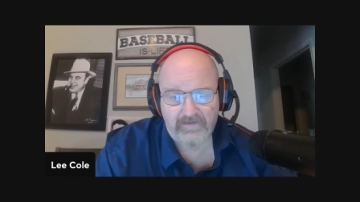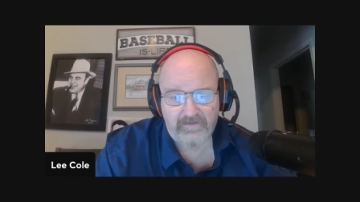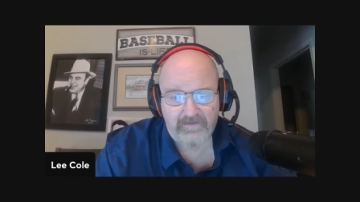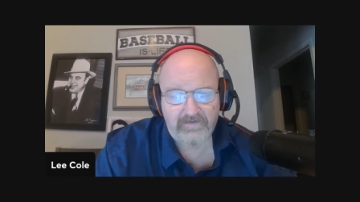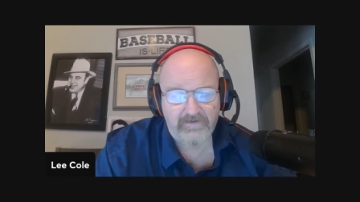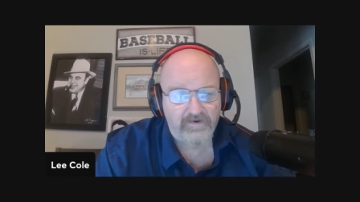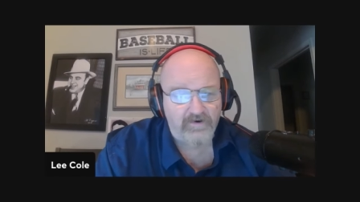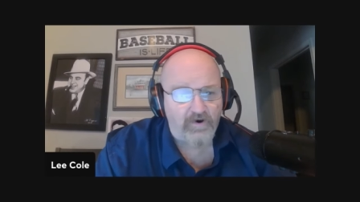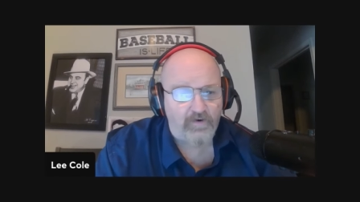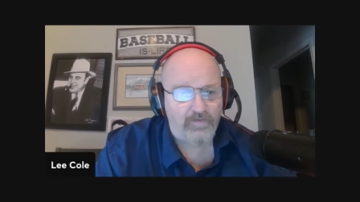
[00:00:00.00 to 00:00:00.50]

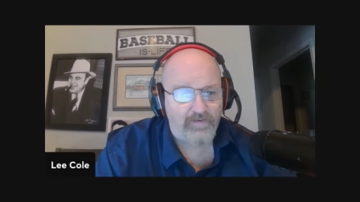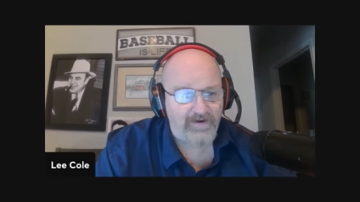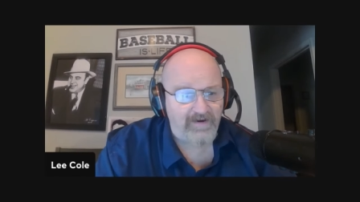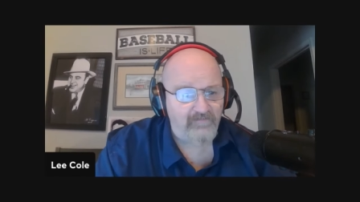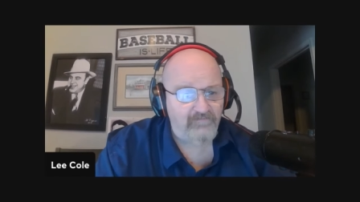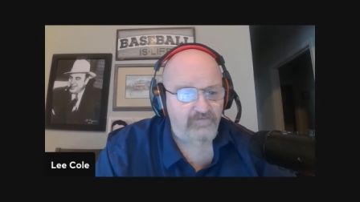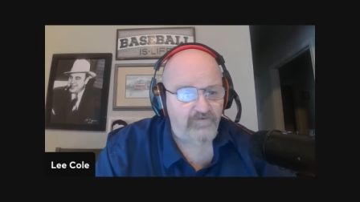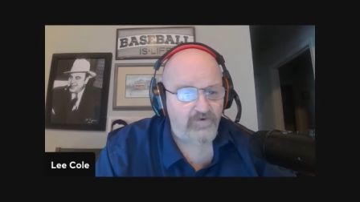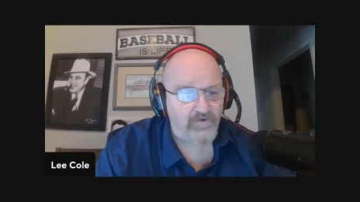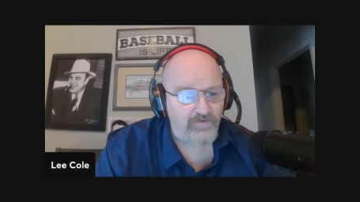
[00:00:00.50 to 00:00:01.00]
you're going
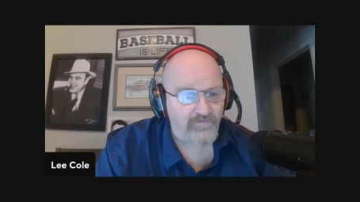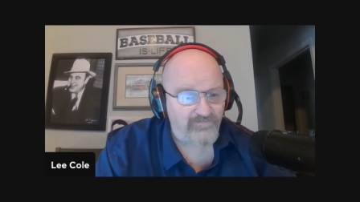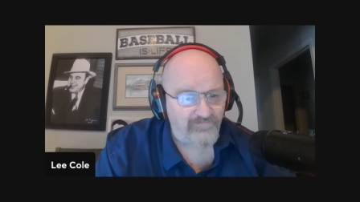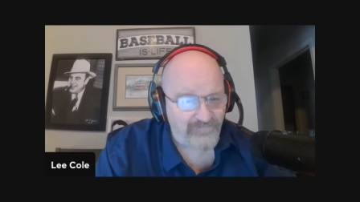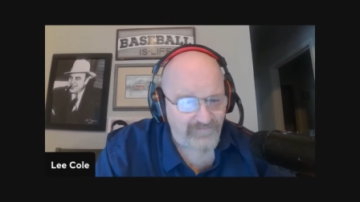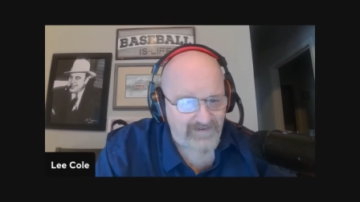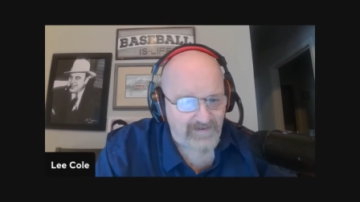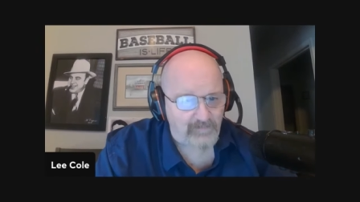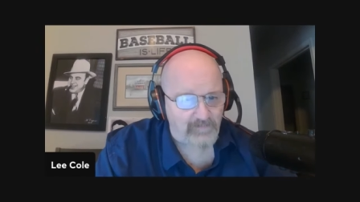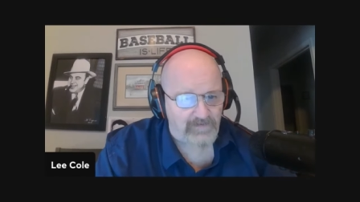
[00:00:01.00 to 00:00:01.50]
after her
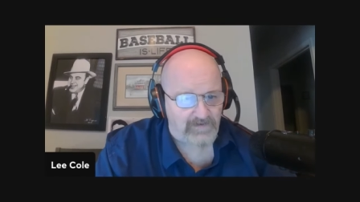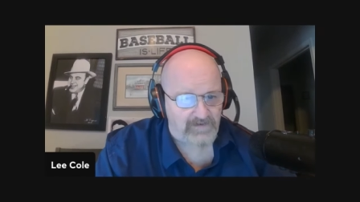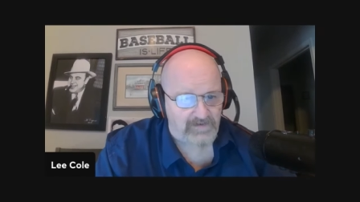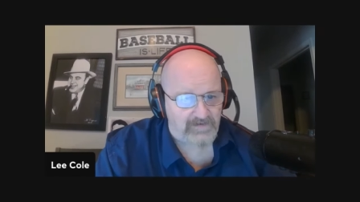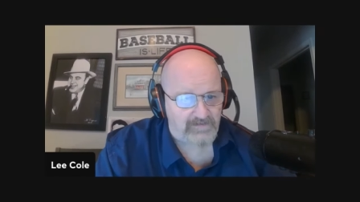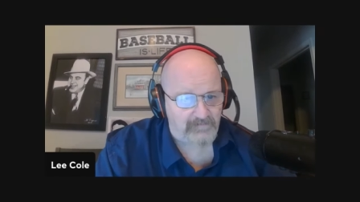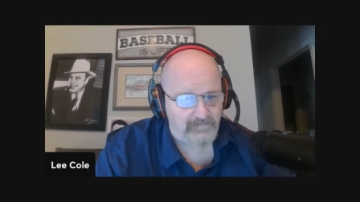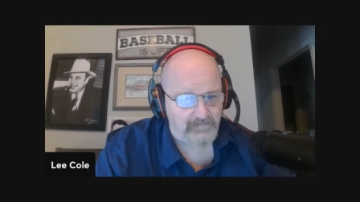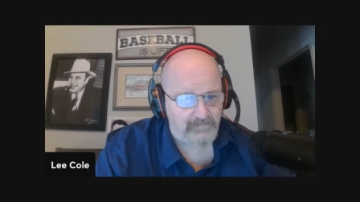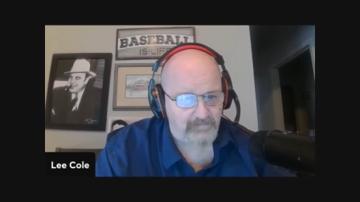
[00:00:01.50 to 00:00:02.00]

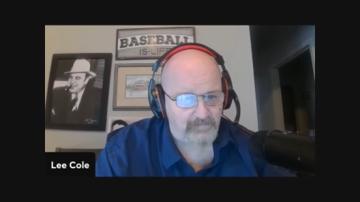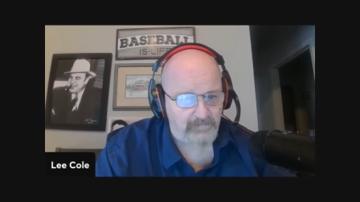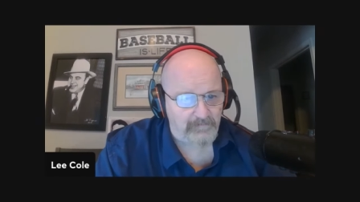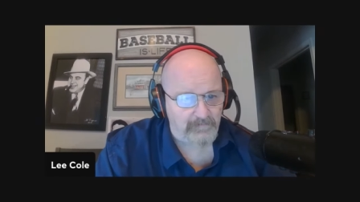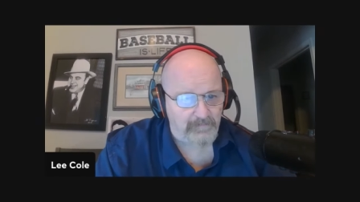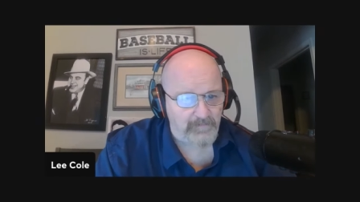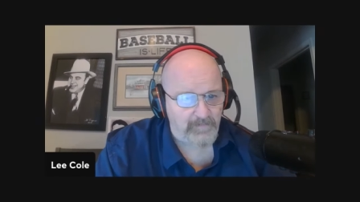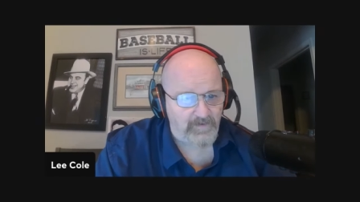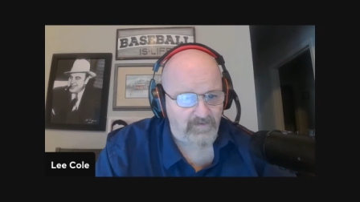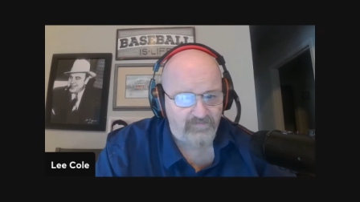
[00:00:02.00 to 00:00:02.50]
family.
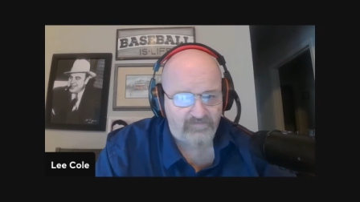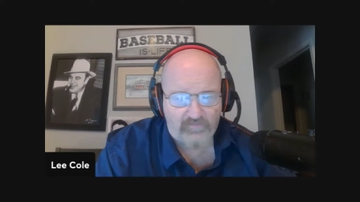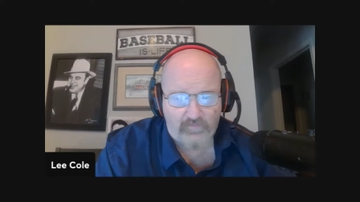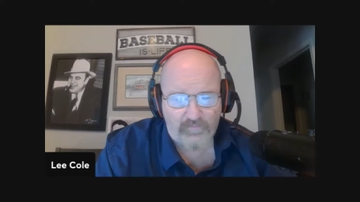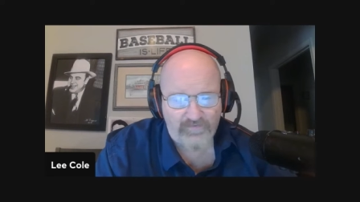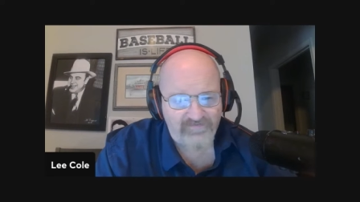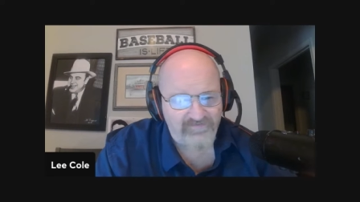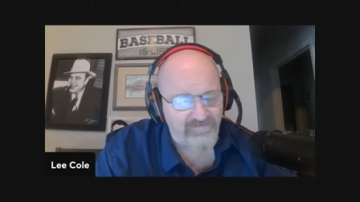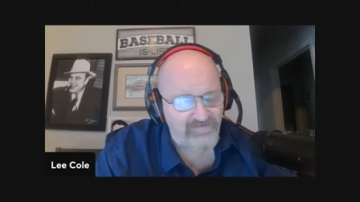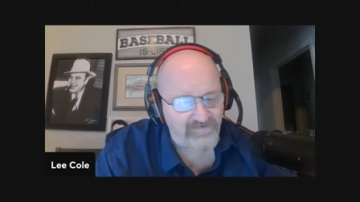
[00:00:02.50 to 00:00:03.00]
So
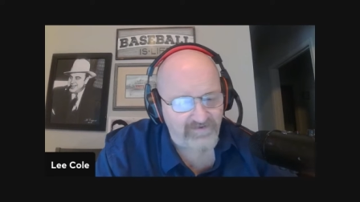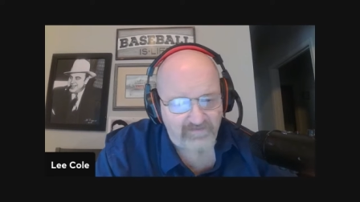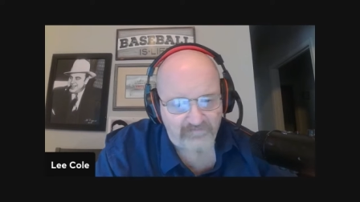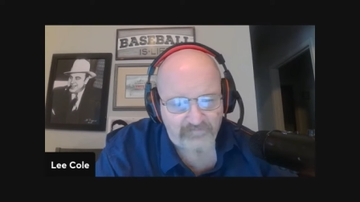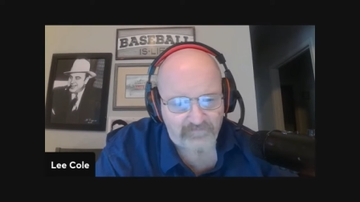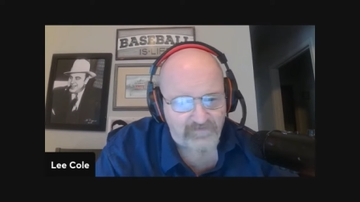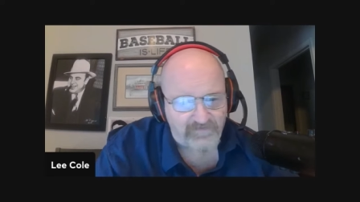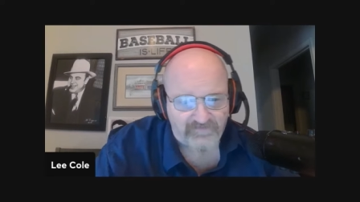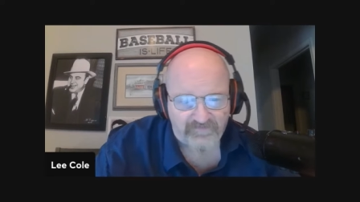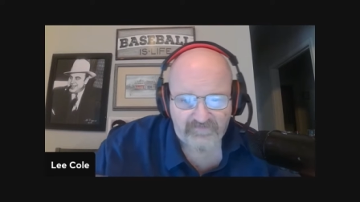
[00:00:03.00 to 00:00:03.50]
what's the
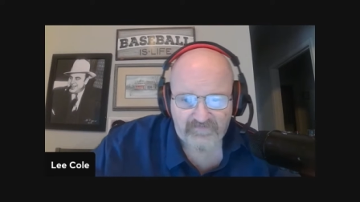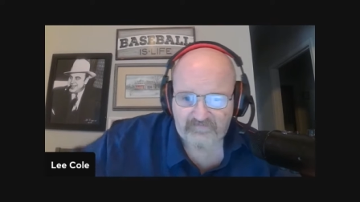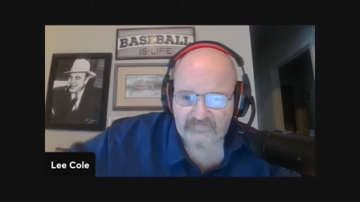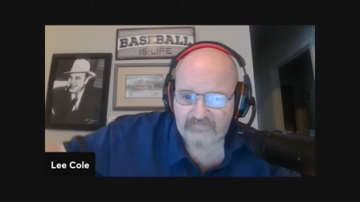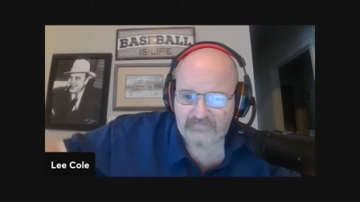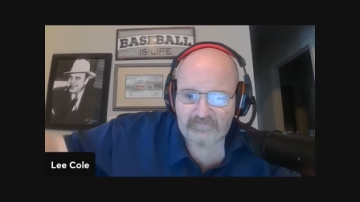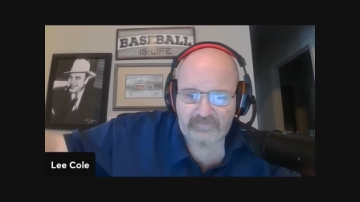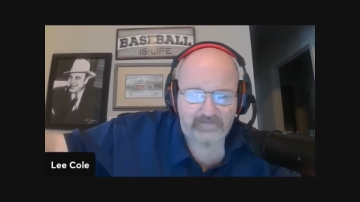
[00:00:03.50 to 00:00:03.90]
difference if